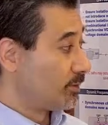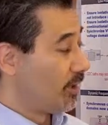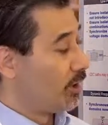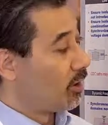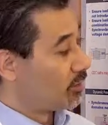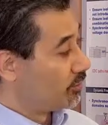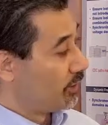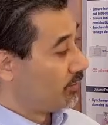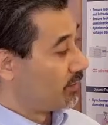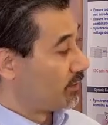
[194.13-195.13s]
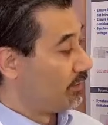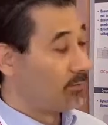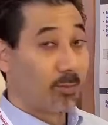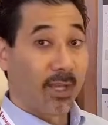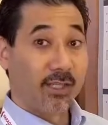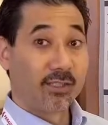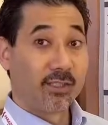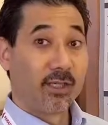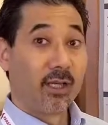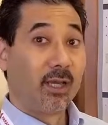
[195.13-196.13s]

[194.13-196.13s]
but it also gives us information